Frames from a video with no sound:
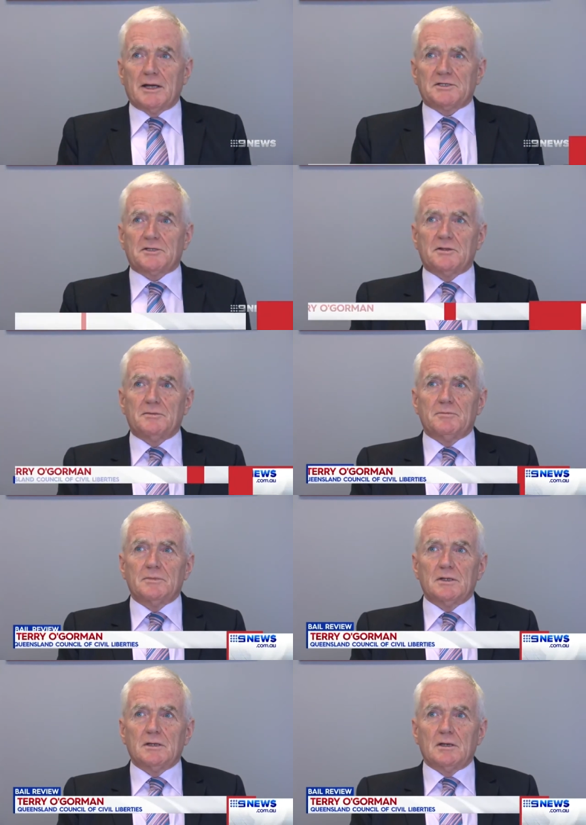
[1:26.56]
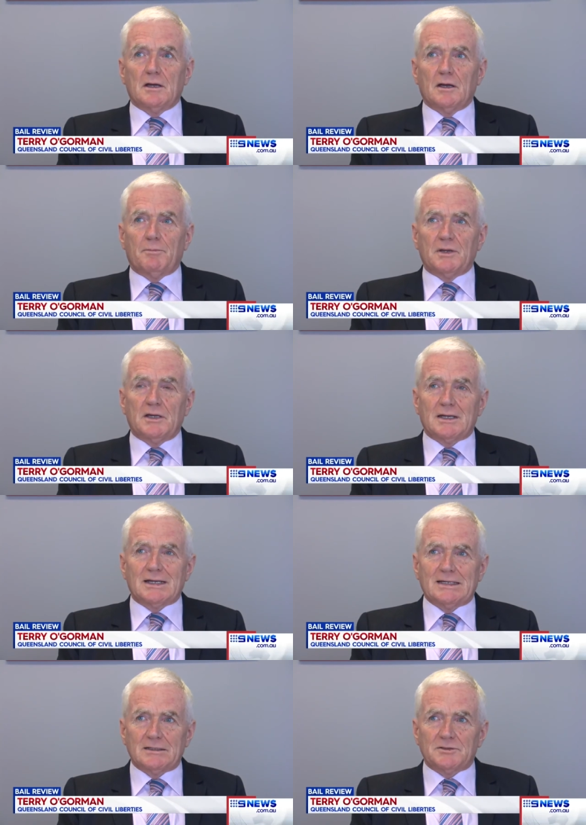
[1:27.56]
Makes them appear
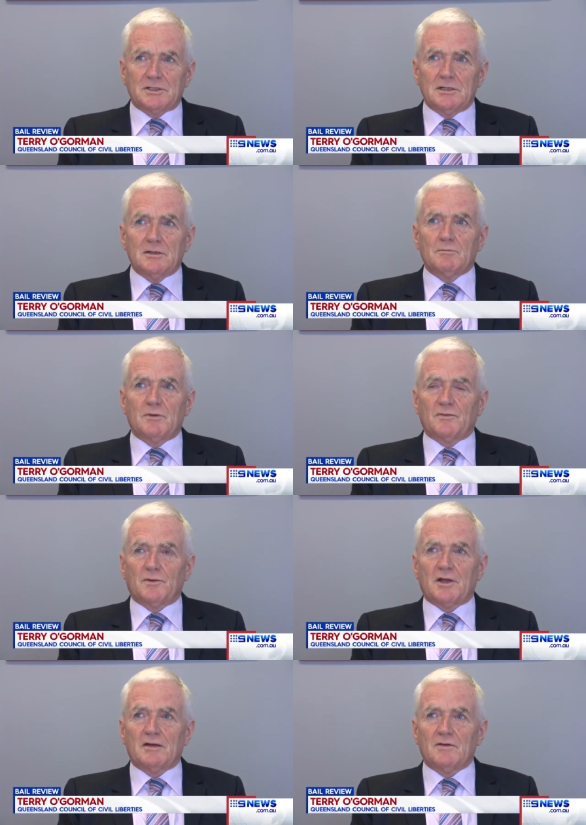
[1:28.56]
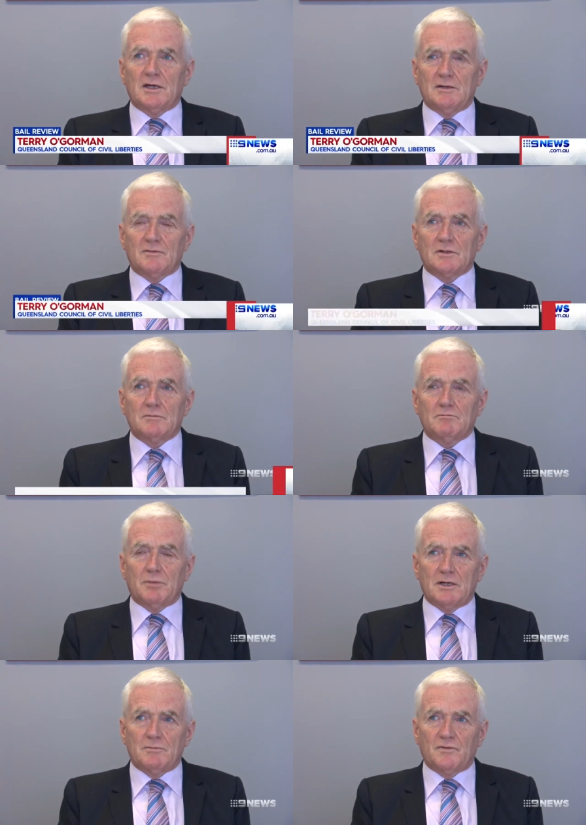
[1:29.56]
guilty before they've even
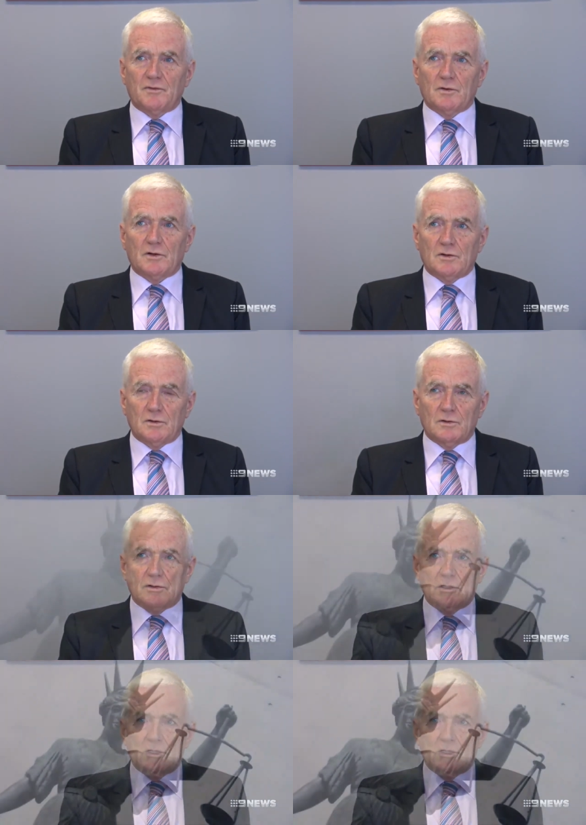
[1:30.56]
been before a court.